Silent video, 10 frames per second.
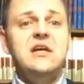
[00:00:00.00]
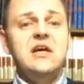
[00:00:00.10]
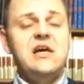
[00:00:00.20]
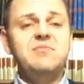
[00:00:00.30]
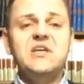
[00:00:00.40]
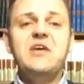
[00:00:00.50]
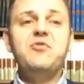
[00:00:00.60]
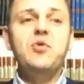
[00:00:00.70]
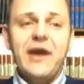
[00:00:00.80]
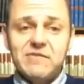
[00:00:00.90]
uh, if
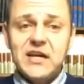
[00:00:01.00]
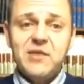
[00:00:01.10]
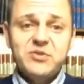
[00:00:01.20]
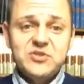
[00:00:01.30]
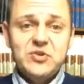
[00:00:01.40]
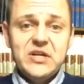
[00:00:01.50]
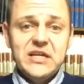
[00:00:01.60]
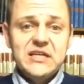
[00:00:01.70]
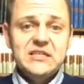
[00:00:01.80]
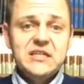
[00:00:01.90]
you have an
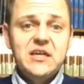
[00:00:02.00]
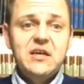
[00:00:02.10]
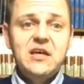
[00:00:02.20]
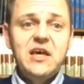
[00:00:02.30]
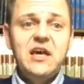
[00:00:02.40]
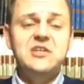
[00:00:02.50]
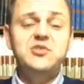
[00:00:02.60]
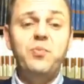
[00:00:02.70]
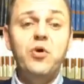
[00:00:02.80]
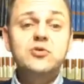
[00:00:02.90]
opportunity, as
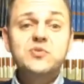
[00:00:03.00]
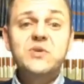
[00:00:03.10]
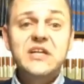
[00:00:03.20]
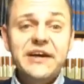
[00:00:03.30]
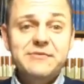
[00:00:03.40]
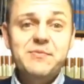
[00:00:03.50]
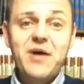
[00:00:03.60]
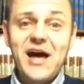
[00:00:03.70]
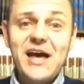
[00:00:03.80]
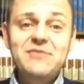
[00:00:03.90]
your postman comes
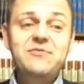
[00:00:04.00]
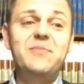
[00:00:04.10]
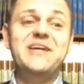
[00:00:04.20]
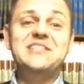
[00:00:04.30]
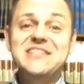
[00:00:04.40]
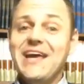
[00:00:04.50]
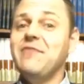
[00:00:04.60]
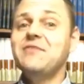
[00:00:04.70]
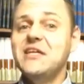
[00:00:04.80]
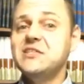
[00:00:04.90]
by from a
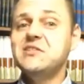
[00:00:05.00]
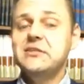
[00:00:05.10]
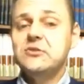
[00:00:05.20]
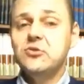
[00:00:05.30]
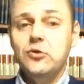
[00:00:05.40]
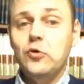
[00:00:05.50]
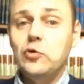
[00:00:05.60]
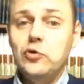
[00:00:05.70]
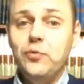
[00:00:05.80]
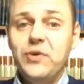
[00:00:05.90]
safe distance or
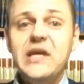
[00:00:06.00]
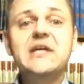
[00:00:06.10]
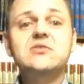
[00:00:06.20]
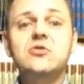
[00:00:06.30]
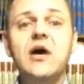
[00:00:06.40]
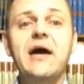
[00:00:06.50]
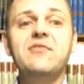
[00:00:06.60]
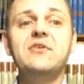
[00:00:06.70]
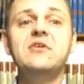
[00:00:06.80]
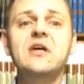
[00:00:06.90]
your UPS
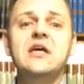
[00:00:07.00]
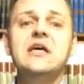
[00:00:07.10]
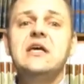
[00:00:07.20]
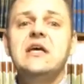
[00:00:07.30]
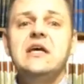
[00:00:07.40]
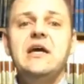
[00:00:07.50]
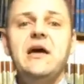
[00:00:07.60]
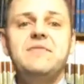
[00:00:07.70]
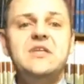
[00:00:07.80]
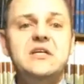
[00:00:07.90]
driver, uh,